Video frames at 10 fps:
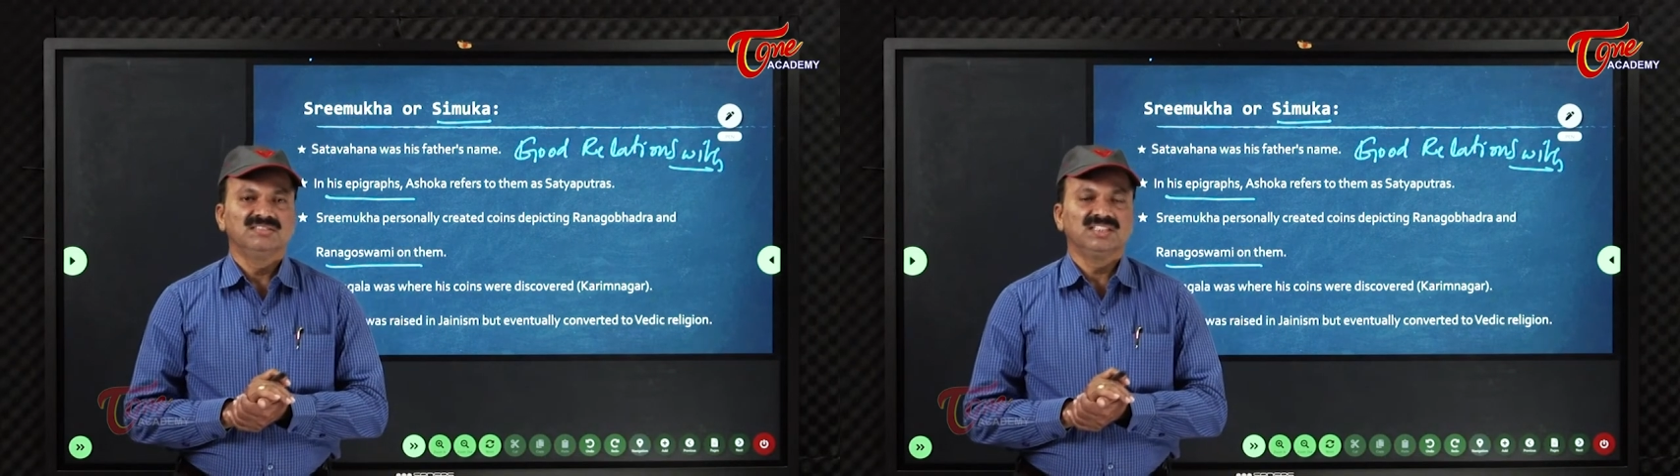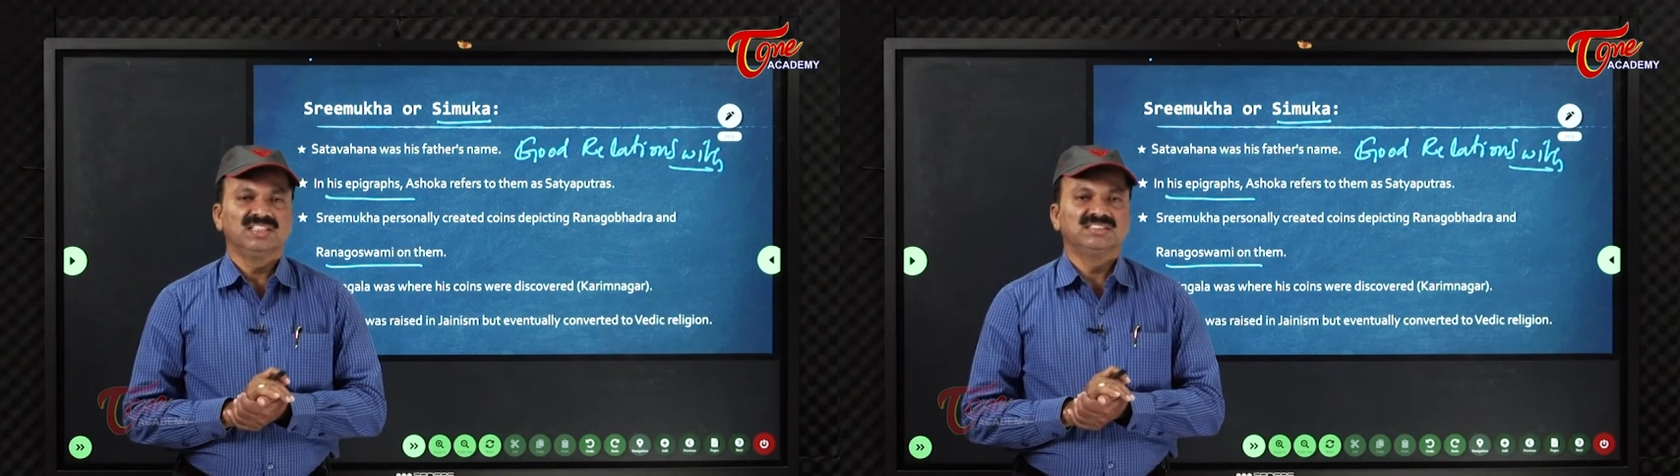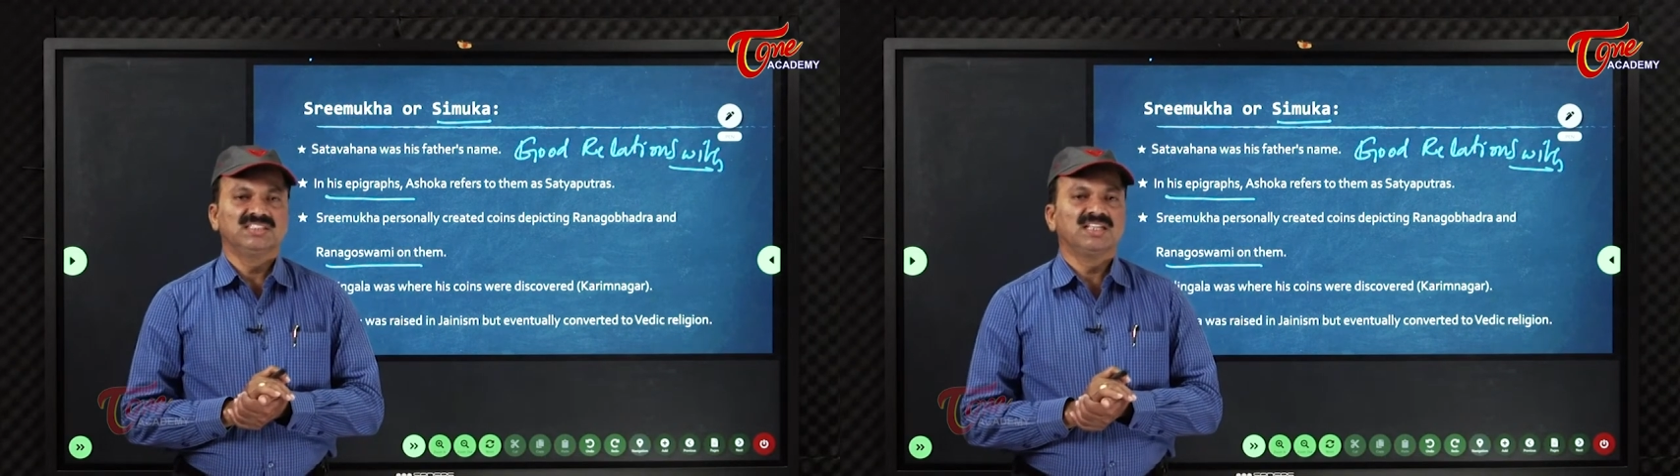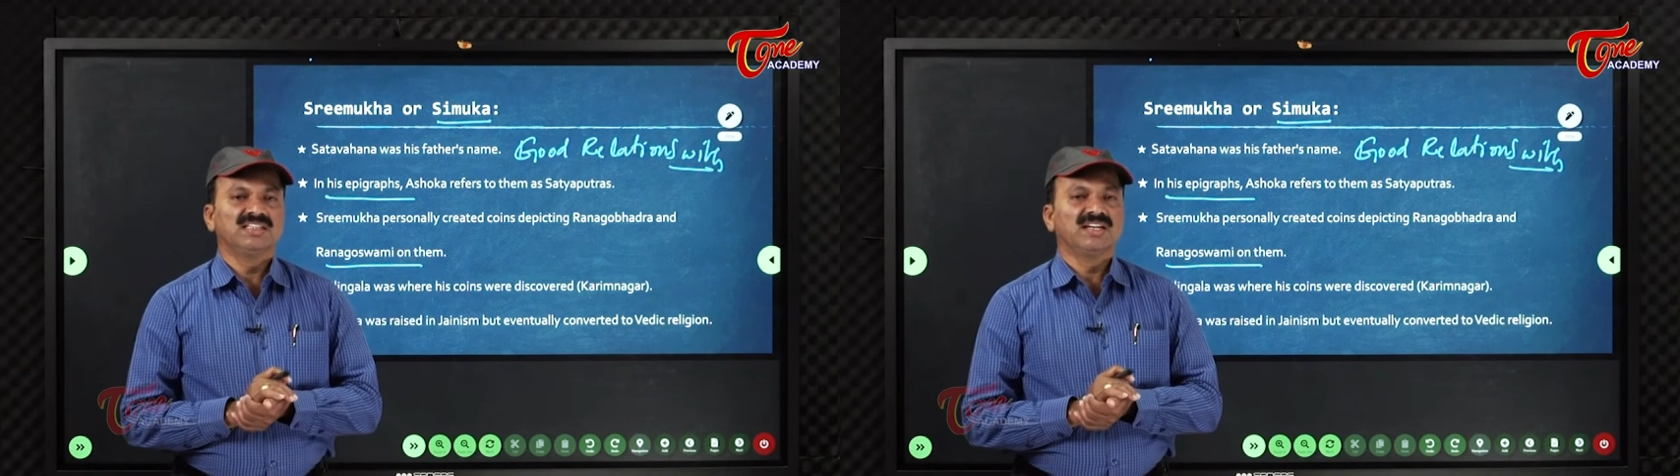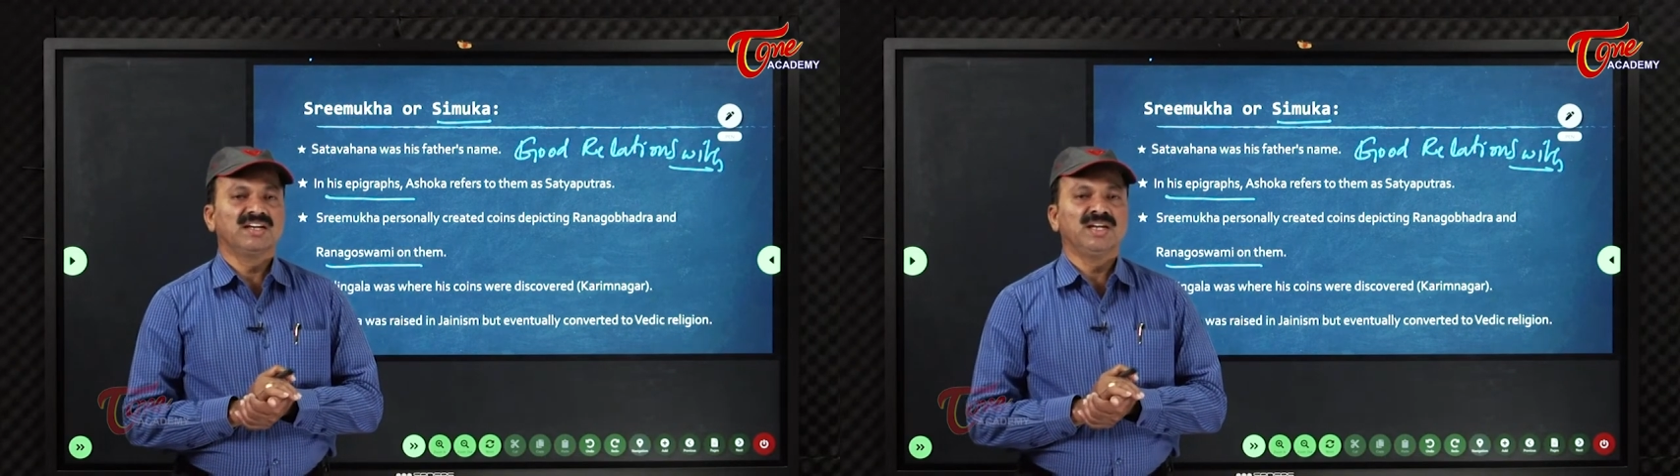okay
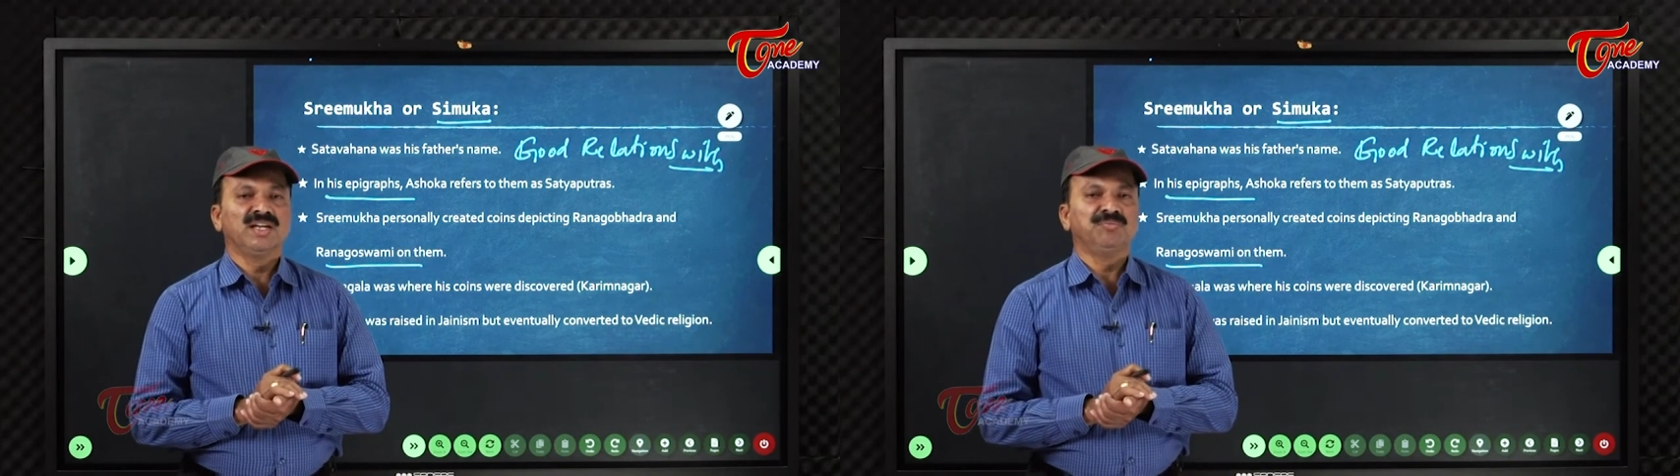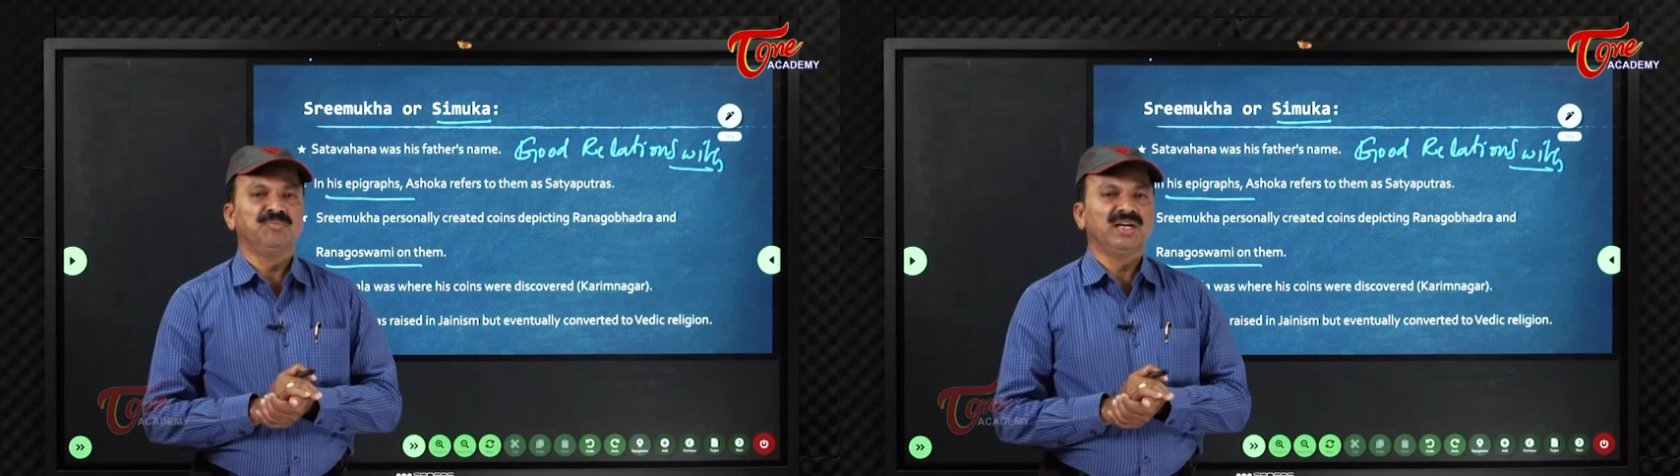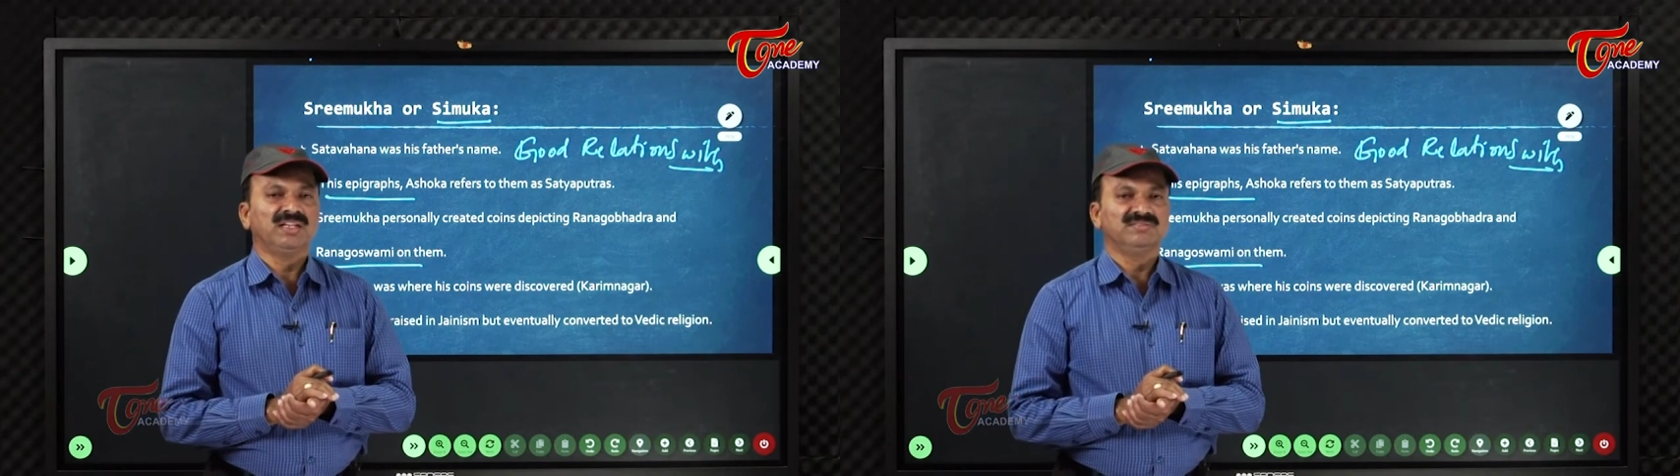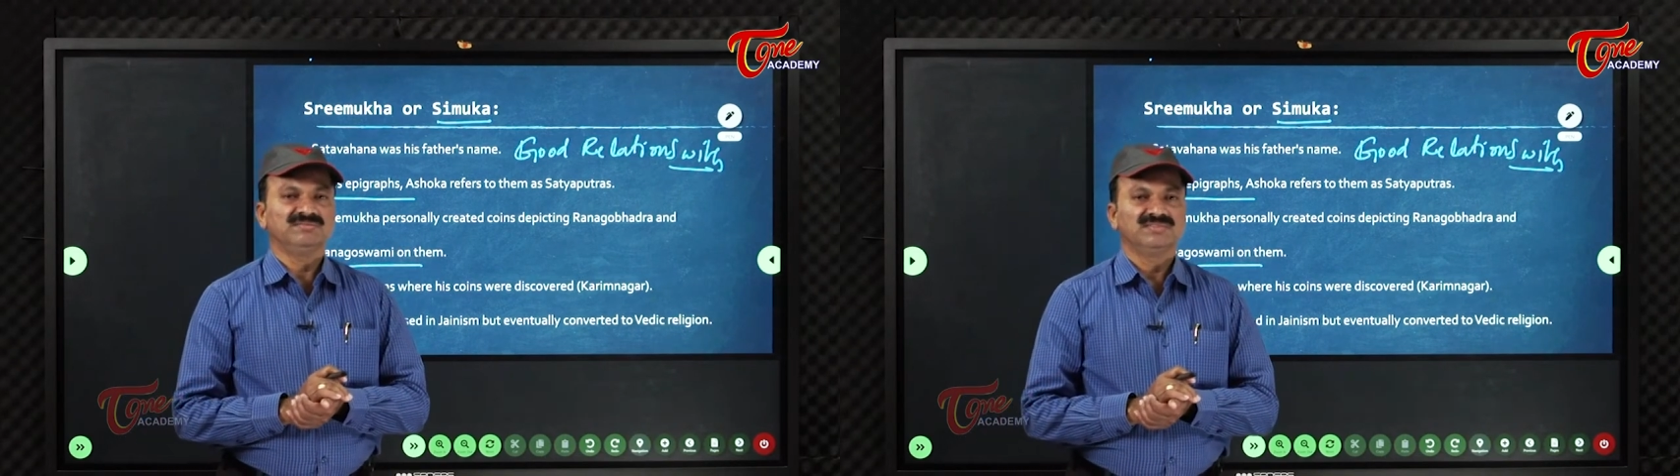Shatakarni 1